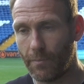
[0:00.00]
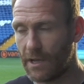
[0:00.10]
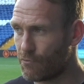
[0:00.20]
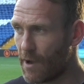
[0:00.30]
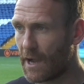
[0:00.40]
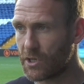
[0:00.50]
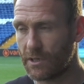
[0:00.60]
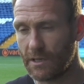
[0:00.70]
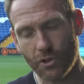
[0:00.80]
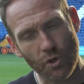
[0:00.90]
but his
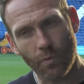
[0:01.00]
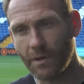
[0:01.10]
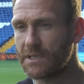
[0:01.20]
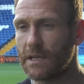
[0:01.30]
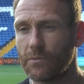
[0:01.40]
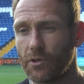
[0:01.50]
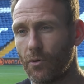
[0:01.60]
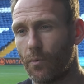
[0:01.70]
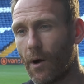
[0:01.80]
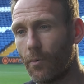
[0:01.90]
reaction is, I just want the team to
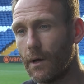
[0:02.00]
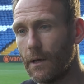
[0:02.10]
do well.